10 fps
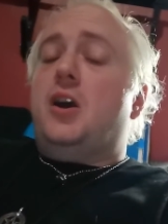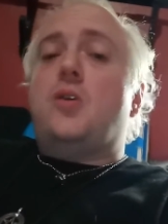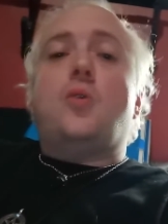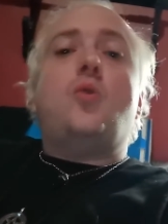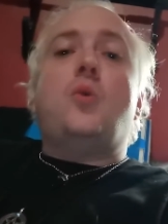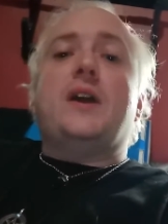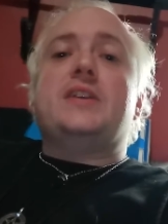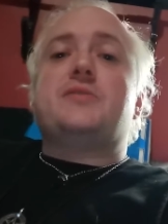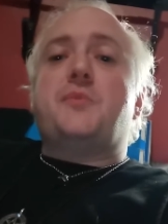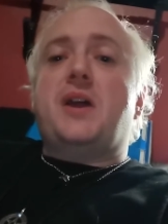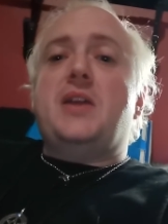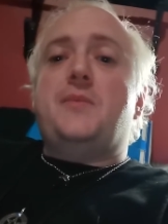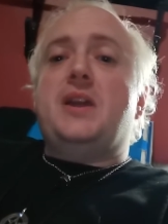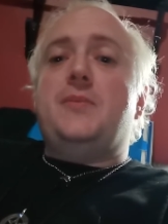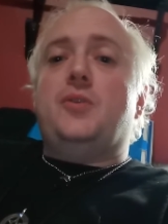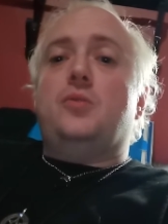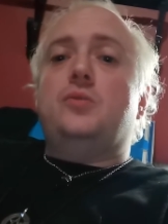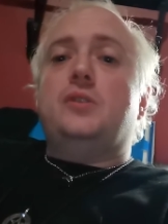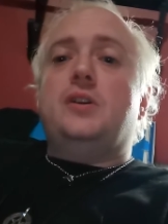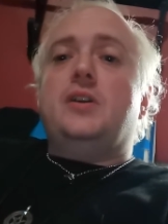I always repay people